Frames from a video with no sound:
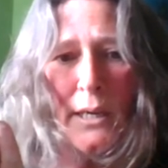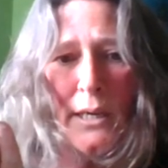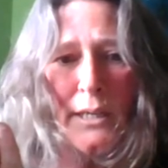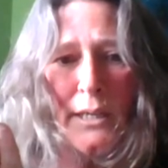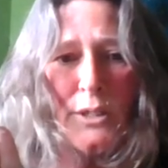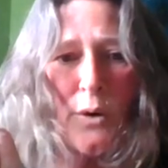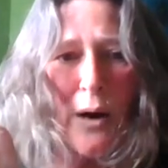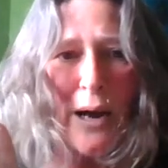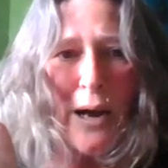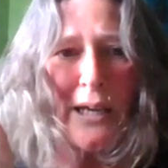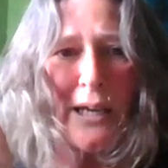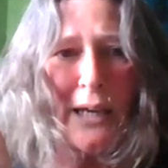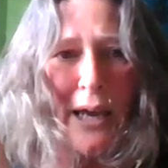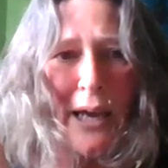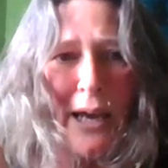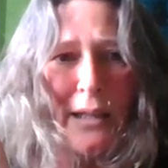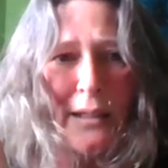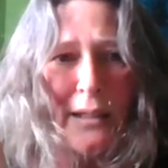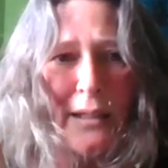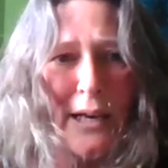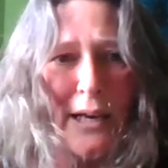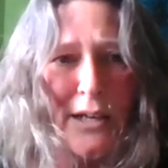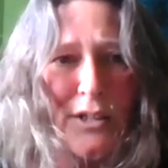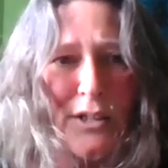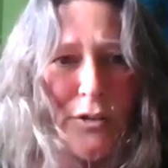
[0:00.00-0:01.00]
So
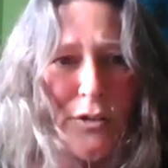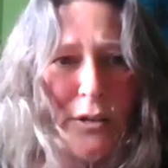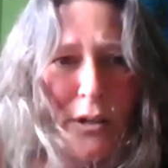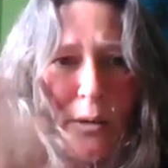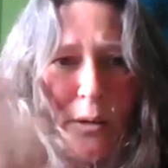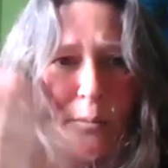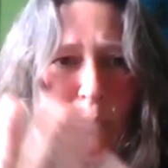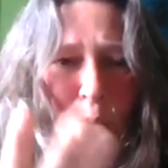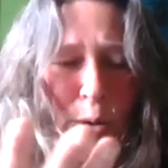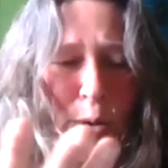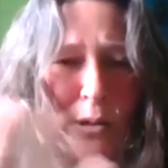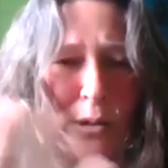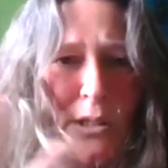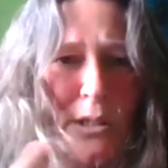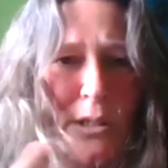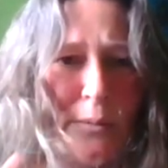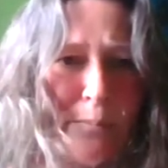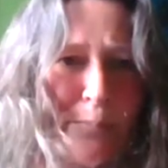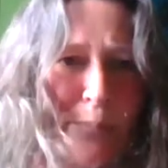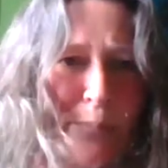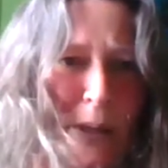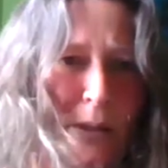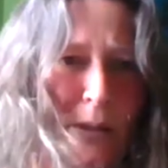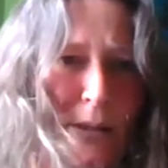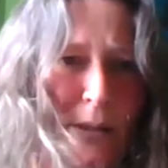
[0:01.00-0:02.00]
again, that's really important to
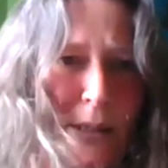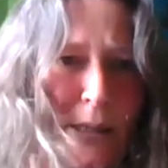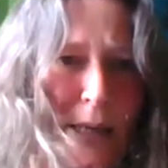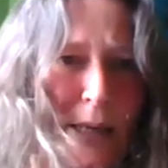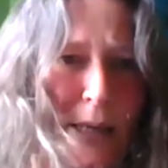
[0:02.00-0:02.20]
build